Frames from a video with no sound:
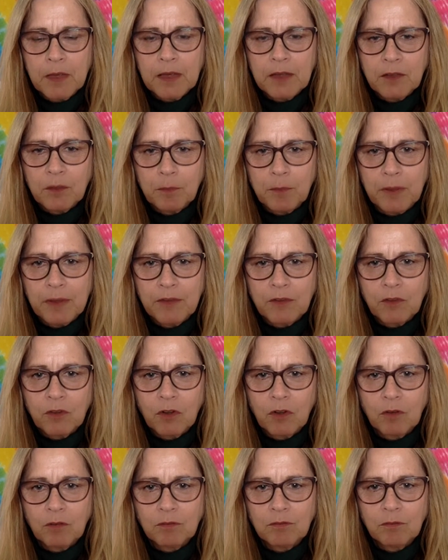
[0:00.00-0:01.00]
Depends
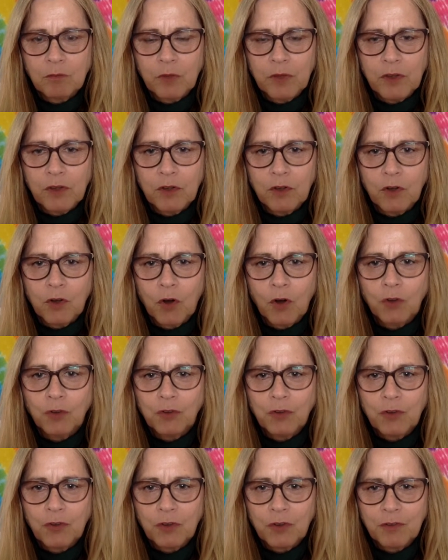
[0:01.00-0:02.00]
on whether you're
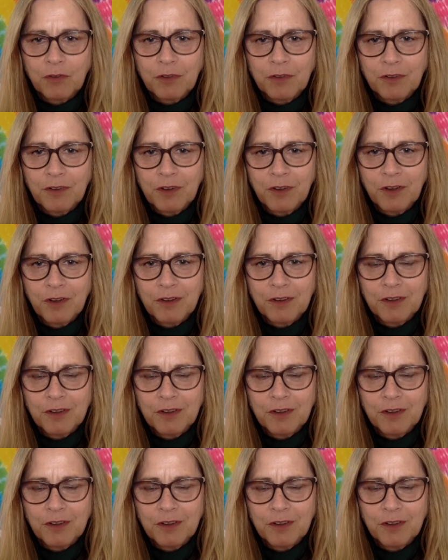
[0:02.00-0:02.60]
conscious of it or not.